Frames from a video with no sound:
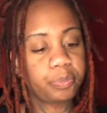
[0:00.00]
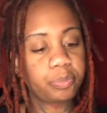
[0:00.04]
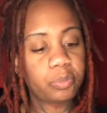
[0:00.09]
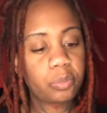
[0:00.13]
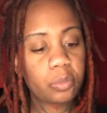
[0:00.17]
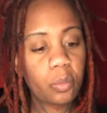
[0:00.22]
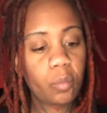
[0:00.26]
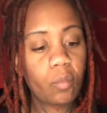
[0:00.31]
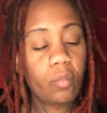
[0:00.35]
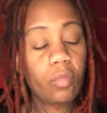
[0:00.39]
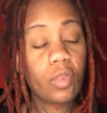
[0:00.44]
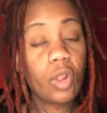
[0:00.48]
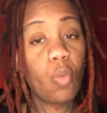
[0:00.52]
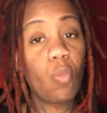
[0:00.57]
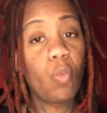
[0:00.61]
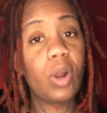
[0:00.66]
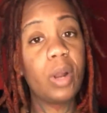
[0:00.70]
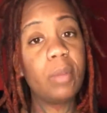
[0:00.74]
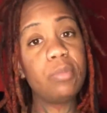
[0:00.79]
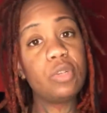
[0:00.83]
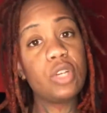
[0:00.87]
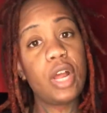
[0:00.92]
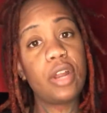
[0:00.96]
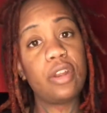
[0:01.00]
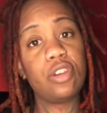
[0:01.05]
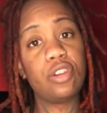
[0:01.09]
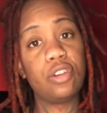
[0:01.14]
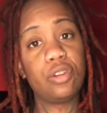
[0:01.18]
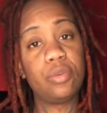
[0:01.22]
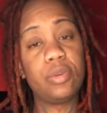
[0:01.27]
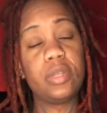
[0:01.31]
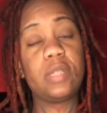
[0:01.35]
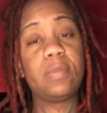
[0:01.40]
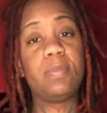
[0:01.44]
What I'm trying to do is be
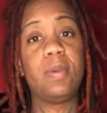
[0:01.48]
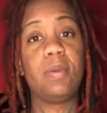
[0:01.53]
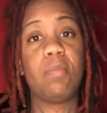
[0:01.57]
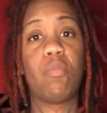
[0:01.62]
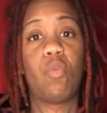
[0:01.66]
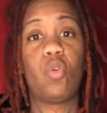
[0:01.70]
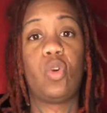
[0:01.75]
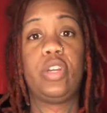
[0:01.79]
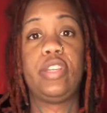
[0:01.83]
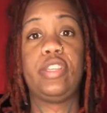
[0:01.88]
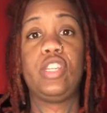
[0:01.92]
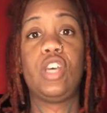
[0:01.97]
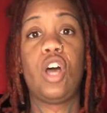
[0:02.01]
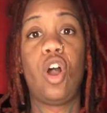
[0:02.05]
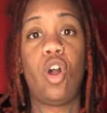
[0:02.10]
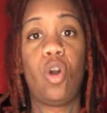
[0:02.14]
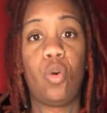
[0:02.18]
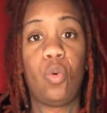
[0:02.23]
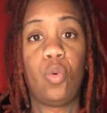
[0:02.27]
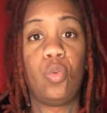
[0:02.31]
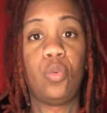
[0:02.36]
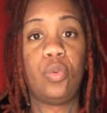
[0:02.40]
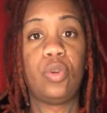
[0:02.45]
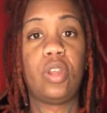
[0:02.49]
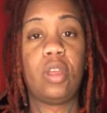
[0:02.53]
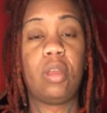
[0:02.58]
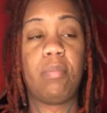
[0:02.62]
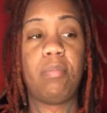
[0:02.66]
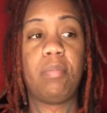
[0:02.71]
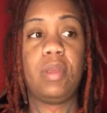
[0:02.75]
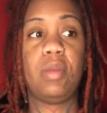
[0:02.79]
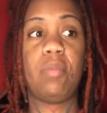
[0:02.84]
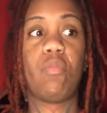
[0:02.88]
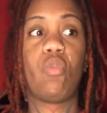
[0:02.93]
more toned and be
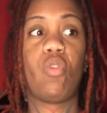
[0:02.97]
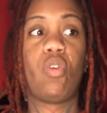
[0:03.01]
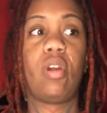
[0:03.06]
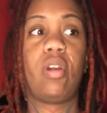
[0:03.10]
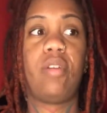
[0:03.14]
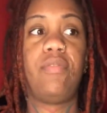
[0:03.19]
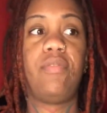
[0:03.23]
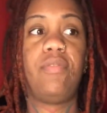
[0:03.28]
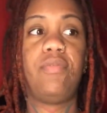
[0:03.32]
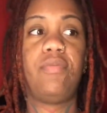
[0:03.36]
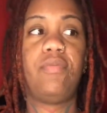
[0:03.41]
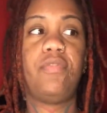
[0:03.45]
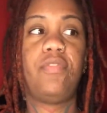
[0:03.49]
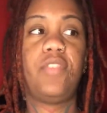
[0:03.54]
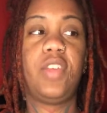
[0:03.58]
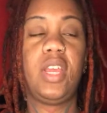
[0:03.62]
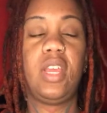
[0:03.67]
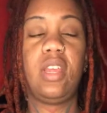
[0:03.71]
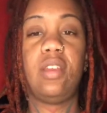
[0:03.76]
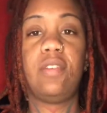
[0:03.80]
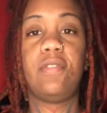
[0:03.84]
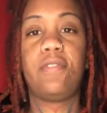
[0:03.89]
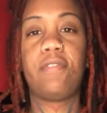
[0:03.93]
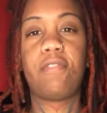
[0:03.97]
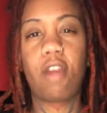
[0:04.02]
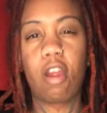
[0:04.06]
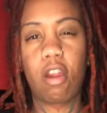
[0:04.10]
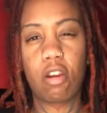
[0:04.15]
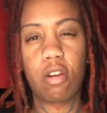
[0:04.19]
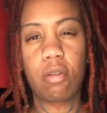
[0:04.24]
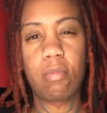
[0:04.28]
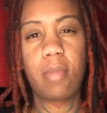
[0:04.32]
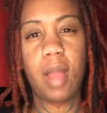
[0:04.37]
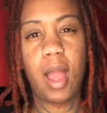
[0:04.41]
more fit and firm, I
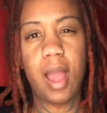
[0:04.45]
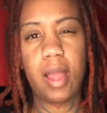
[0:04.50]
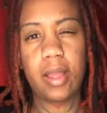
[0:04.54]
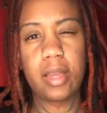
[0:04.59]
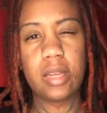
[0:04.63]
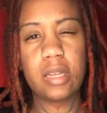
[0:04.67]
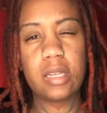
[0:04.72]
guess.